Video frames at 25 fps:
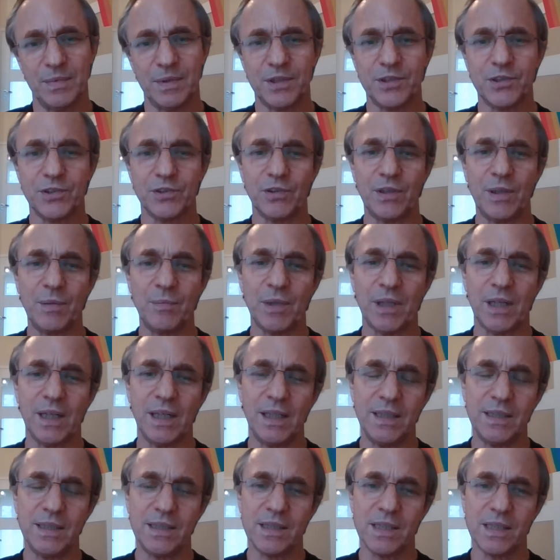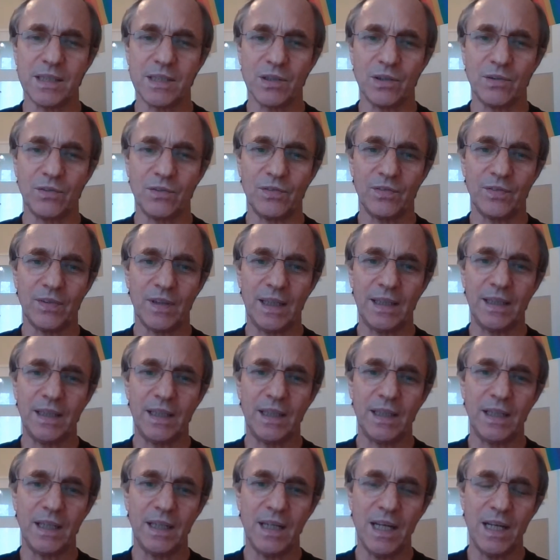extreme cases of
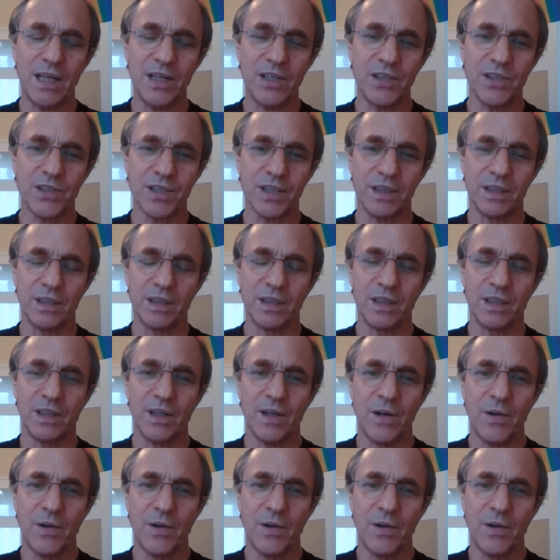annihilation